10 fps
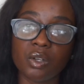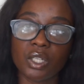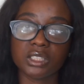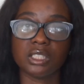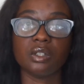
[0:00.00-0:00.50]

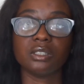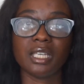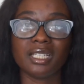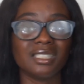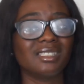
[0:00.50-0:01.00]
question, I was
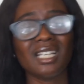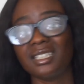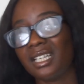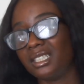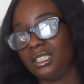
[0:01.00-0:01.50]
like, it's not
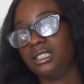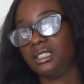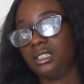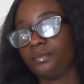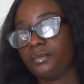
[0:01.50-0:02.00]
that
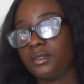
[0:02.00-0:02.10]
easy.